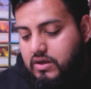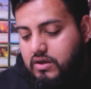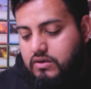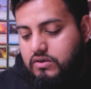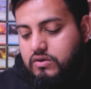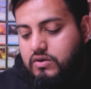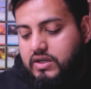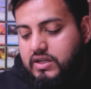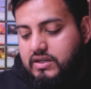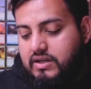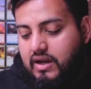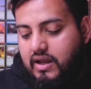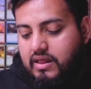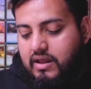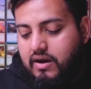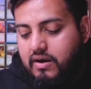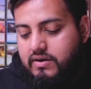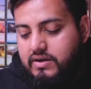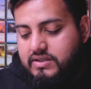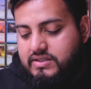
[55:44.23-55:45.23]
You can
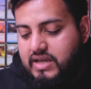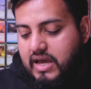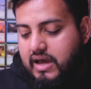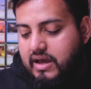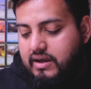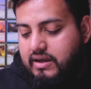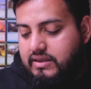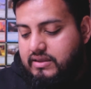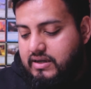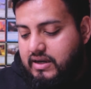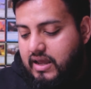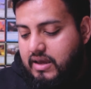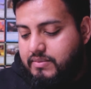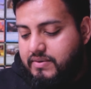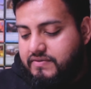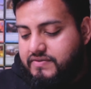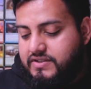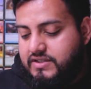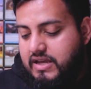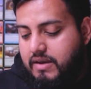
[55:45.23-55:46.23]
declare an attack in the name of
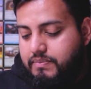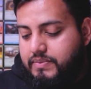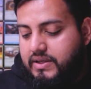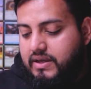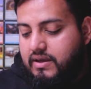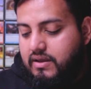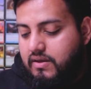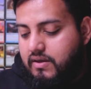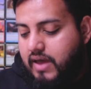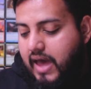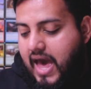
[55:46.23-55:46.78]
Septiel,